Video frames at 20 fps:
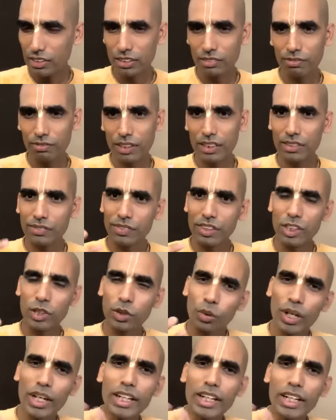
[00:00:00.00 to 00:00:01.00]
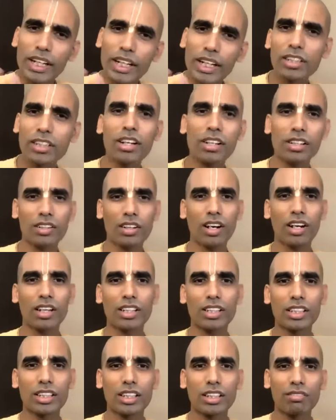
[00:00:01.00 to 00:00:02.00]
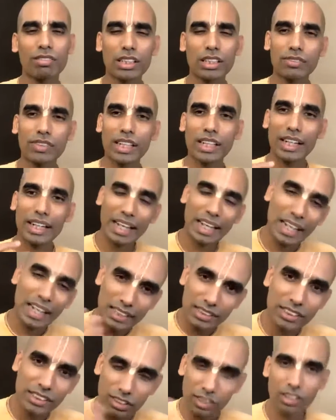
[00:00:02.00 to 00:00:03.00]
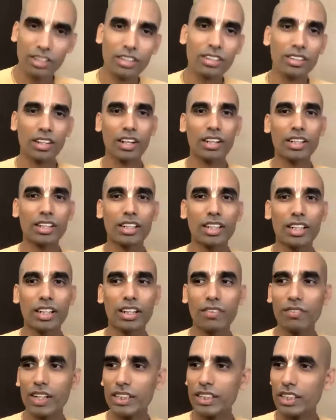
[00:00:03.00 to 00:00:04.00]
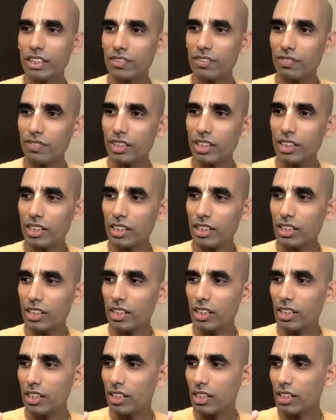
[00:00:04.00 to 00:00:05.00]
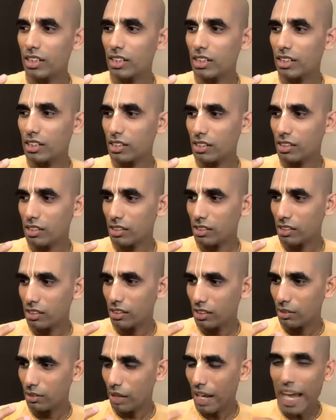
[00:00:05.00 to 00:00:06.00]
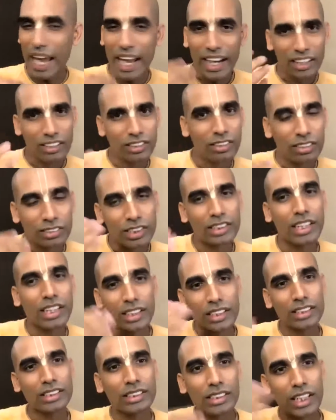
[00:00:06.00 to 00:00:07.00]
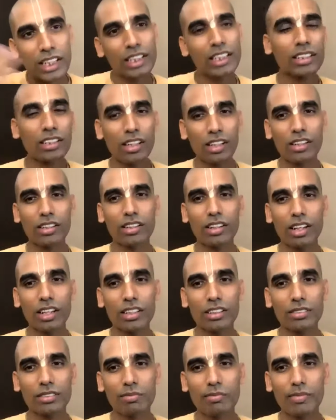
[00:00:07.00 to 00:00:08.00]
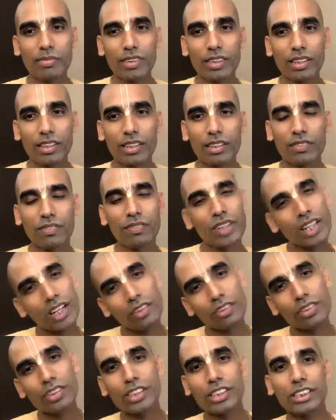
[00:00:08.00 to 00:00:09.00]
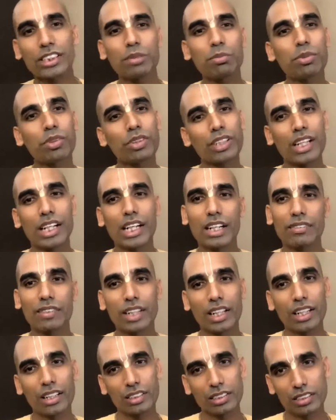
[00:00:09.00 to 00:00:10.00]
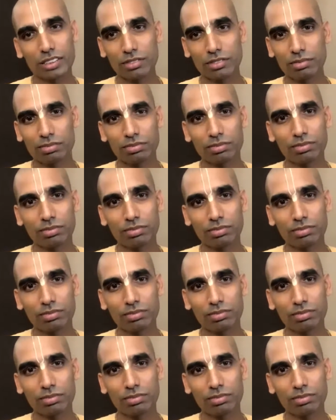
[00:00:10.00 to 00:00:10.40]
whether we know it or not, whether we realize it or not, whether we act on that understanding or not, we love Krishna more than anyone else.